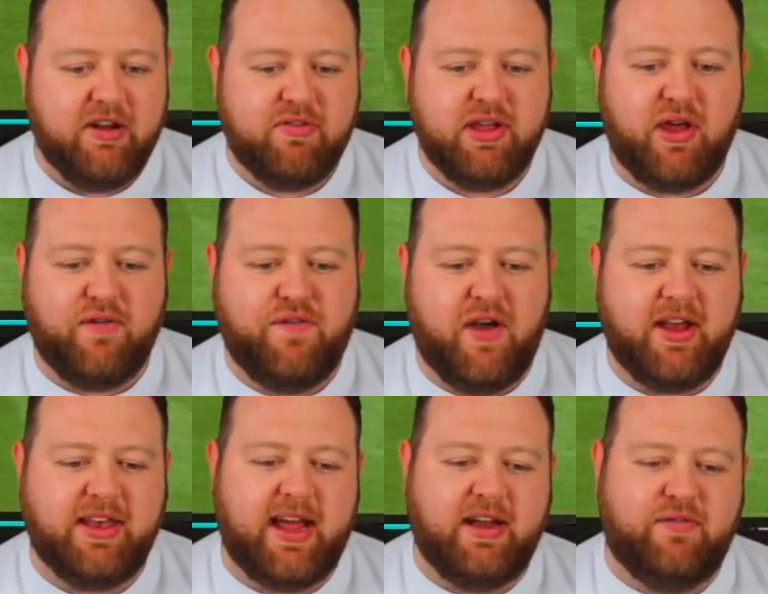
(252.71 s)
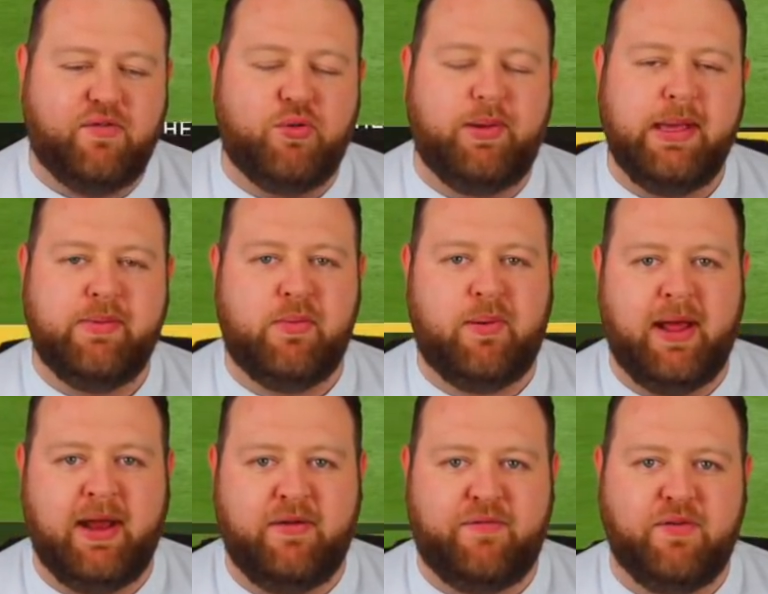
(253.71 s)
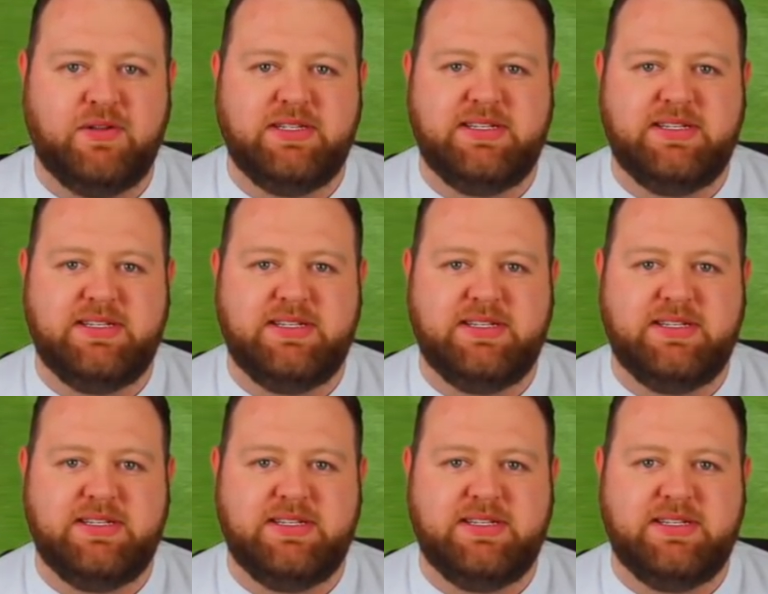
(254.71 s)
Rio Ferdinand of all people playing it through